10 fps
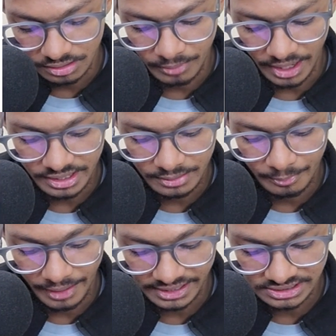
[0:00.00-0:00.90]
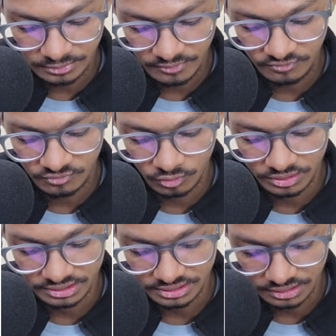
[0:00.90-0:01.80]
by maximum 4
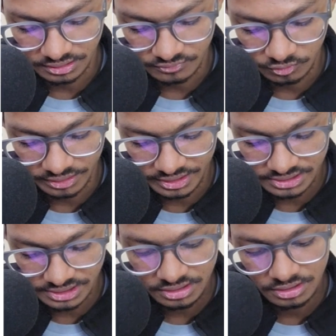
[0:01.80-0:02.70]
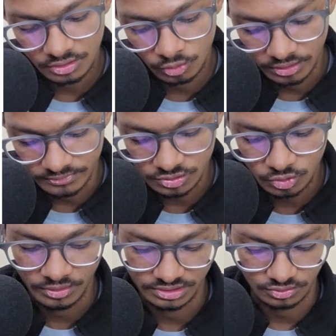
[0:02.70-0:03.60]
years in 2 terms,
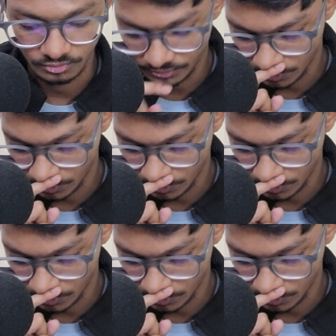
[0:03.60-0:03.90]
2+2.